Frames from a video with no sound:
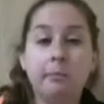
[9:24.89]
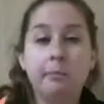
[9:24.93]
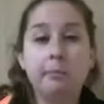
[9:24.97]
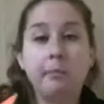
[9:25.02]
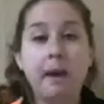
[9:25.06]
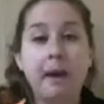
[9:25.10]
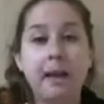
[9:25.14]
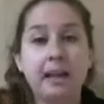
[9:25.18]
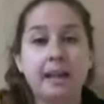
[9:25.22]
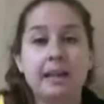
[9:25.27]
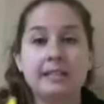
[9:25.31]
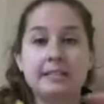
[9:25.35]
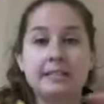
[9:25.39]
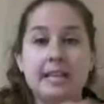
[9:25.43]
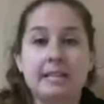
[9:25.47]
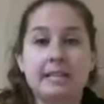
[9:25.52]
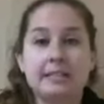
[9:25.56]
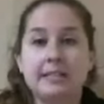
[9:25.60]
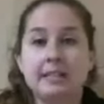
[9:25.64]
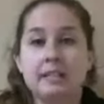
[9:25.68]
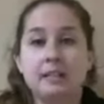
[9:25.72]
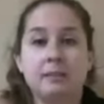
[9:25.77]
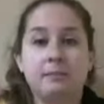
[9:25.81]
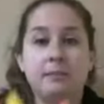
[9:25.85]
but it takes
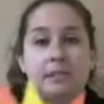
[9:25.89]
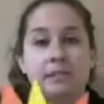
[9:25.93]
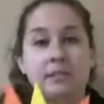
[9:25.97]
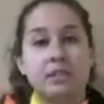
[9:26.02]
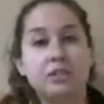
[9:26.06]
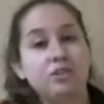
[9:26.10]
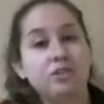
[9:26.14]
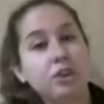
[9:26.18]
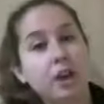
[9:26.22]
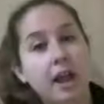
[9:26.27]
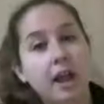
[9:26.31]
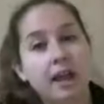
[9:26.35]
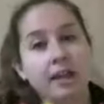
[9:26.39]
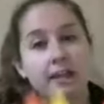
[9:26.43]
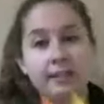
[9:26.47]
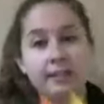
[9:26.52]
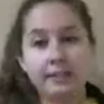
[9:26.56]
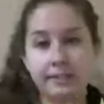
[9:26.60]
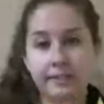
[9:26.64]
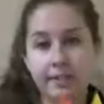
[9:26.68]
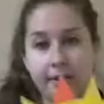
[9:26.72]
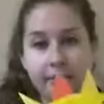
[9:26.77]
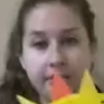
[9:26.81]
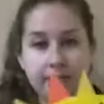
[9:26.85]
a little bit to dry,
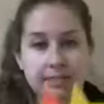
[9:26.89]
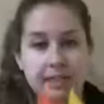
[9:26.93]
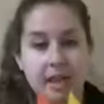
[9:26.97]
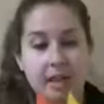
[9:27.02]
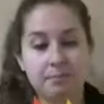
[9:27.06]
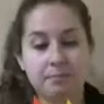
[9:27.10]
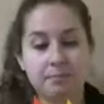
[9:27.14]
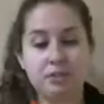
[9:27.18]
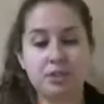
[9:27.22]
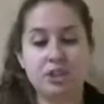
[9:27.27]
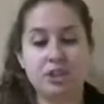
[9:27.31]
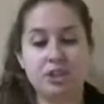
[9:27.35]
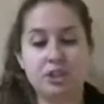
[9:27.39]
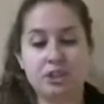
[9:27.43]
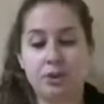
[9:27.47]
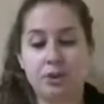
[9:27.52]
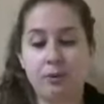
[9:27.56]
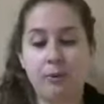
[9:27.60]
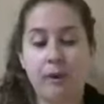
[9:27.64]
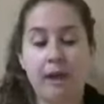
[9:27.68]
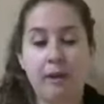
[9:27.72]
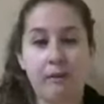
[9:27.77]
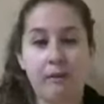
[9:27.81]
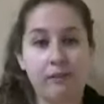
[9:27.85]
so it's up to
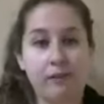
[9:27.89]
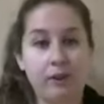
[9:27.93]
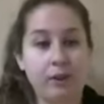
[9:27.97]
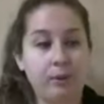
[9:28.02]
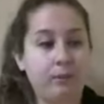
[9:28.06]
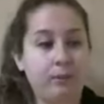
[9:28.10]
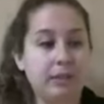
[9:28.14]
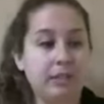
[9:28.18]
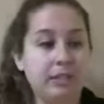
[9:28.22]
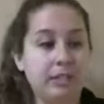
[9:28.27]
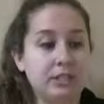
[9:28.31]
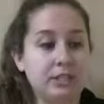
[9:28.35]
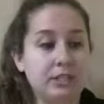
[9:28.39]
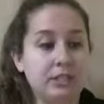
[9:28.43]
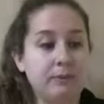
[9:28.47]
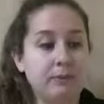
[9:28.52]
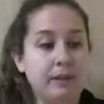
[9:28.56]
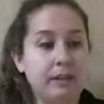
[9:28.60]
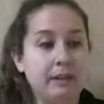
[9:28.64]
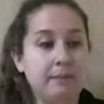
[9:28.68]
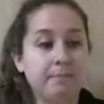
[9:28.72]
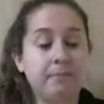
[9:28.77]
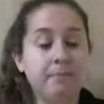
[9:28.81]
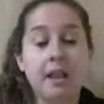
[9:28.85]
you however you want to do
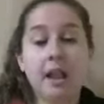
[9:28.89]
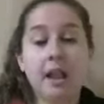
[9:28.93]
it.